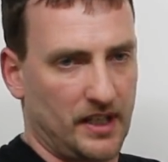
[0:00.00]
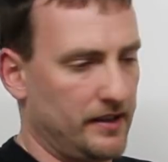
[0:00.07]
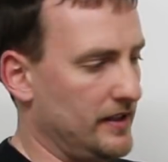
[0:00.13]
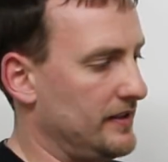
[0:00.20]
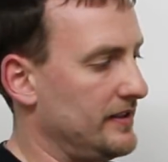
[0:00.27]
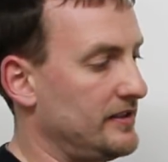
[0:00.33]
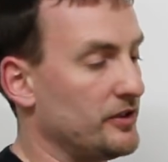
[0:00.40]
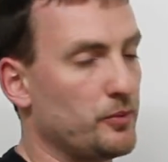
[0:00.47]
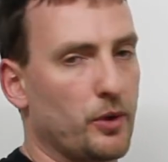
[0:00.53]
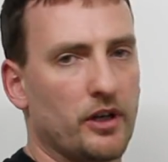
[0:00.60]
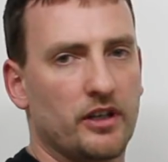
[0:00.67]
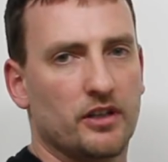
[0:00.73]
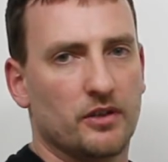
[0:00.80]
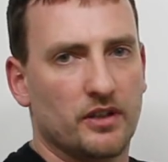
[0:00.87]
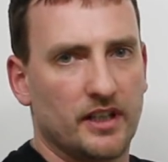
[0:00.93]
that this is where
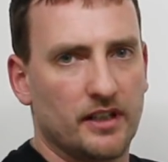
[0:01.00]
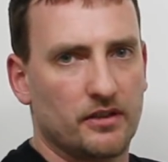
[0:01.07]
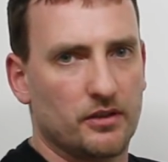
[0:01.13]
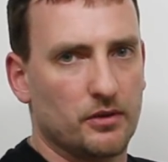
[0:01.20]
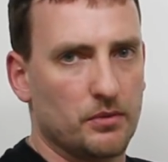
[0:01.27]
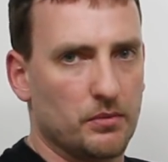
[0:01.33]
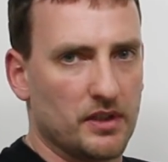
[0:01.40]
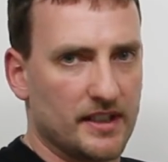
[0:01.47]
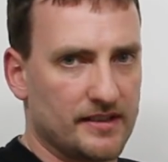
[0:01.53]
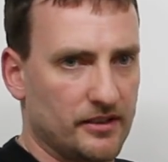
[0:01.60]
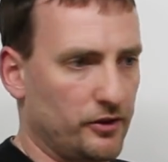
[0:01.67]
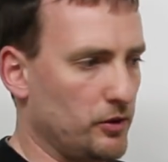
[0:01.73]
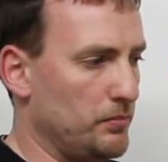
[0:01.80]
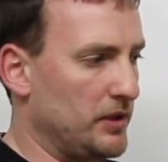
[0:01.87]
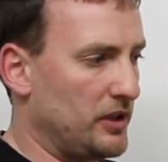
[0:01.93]
you need to
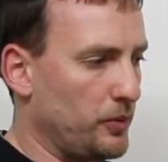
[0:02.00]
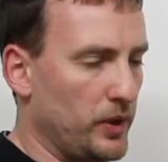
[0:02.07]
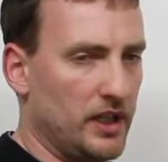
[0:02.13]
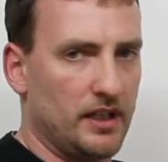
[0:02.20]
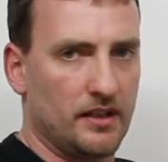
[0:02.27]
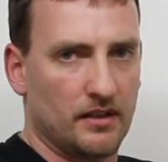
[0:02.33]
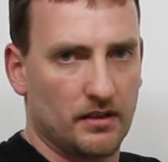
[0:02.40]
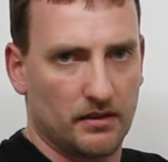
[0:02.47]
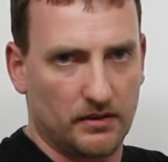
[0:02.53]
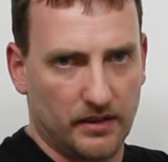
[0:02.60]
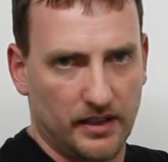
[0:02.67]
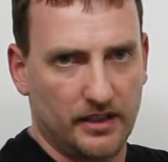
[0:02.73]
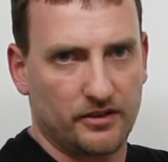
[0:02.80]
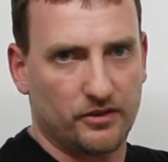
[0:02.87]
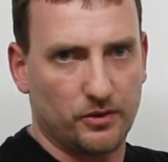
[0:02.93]
listen to between
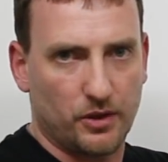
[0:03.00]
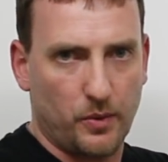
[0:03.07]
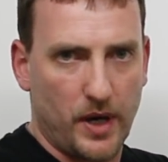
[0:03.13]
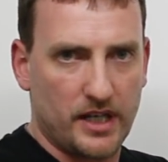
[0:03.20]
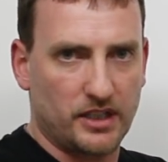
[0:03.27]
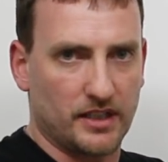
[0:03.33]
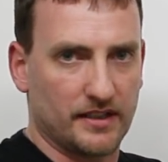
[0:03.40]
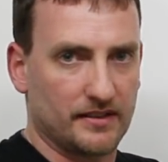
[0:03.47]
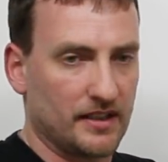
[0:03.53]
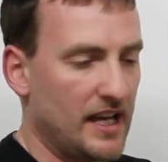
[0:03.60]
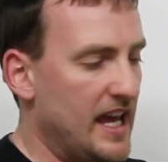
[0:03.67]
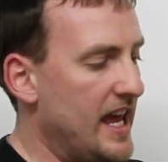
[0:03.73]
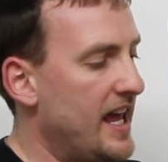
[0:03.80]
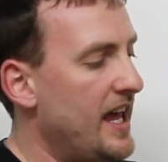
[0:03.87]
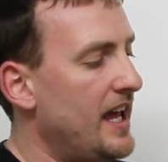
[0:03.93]
these two questions,
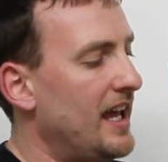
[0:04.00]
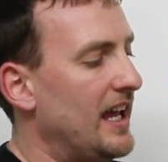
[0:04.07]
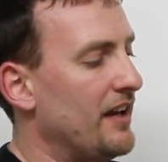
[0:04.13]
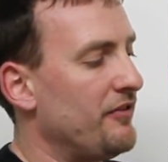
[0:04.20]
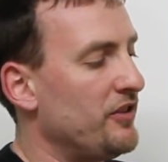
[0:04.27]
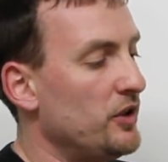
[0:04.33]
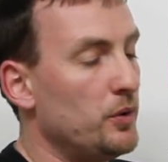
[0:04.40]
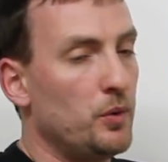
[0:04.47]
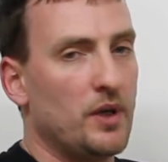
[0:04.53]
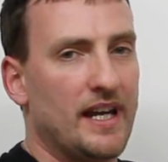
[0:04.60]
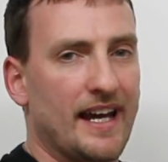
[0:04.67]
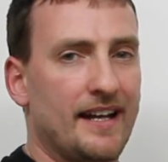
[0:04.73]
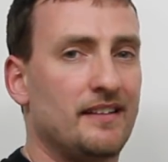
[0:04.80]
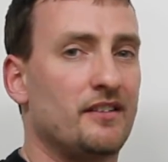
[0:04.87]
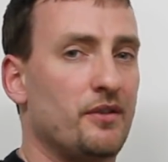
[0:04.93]
if you
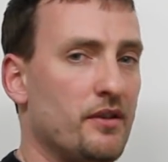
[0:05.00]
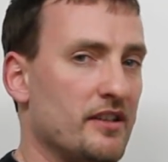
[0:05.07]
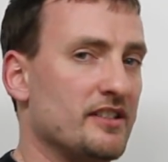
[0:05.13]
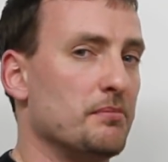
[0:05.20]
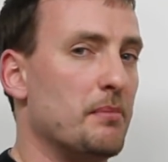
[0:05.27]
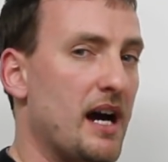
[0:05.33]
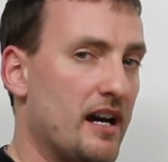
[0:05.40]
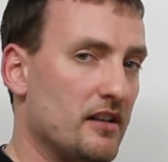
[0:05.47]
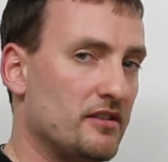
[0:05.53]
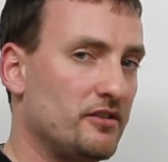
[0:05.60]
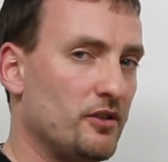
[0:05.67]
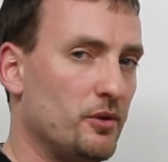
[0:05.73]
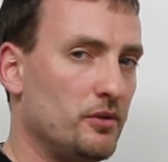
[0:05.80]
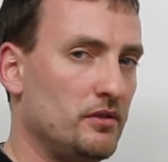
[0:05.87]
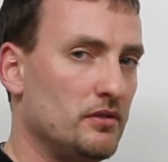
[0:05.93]
get to this
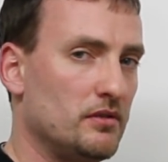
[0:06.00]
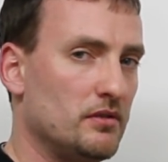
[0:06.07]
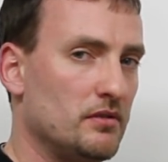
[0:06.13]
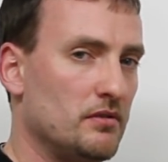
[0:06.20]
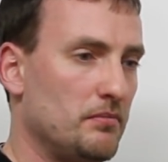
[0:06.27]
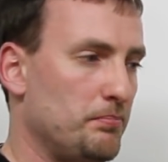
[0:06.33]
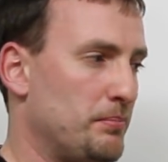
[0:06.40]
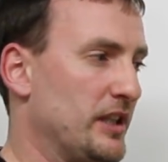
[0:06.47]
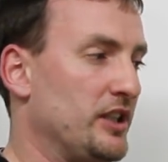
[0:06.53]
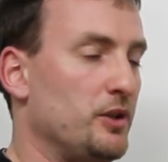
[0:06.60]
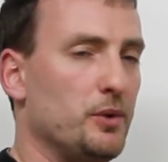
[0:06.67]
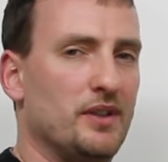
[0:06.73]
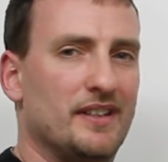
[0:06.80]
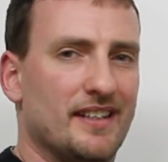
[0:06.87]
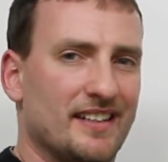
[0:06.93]
milestone, but you
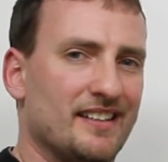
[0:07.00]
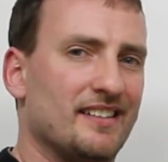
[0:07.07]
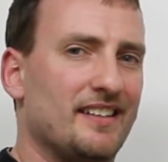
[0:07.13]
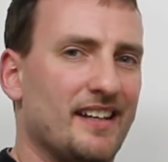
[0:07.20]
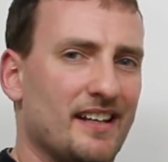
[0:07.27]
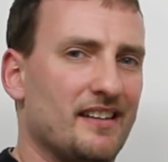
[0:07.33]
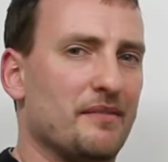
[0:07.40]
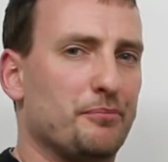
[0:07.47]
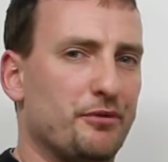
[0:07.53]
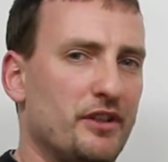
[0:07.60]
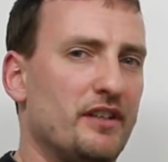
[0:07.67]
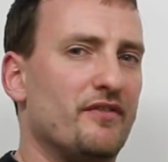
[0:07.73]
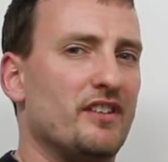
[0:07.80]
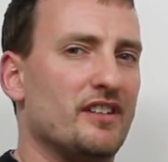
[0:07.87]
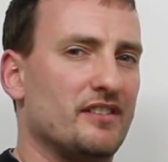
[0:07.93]
didn't get the
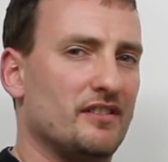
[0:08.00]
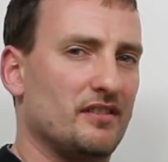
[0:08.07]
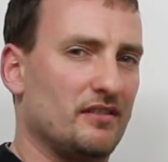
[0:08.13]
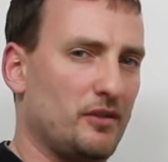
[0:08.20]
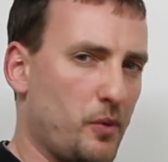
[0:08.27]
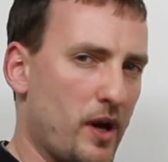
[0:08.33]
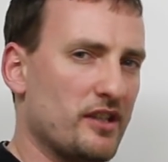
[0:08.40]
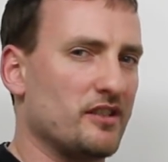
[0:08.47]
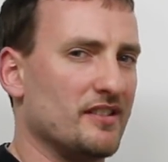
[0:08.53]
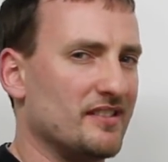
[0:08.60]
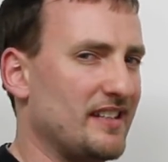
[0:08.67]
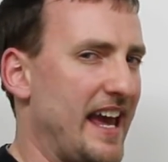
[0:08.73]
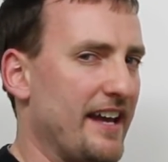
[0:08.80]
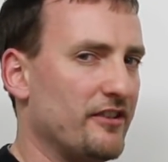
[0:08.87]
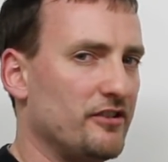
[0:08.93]
previous question's
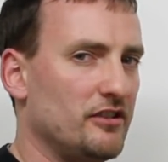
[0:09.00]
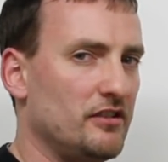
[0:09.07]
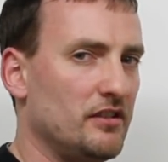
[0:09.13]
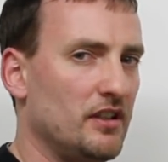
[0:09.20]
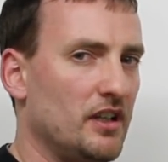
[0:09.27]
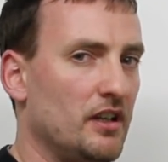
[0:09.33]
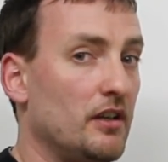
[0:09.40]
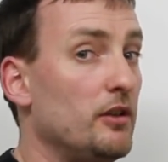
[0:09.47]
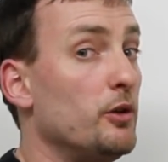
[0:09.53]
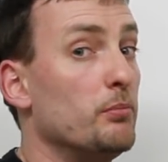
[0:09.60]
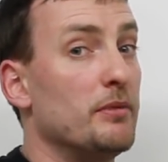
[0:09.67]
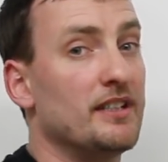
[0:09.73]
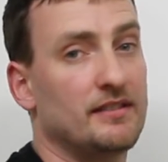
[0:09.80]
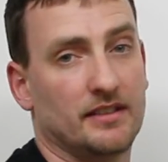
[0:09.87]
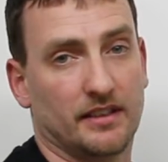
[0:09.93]
answer, you
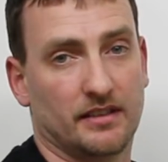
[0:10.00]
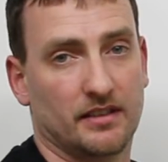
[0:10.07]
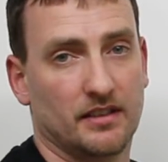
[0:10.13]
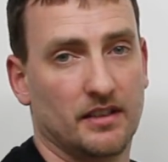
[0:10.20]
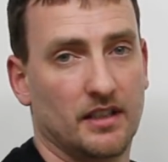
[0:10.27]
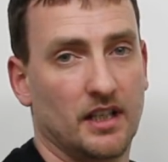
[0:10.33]
missed it.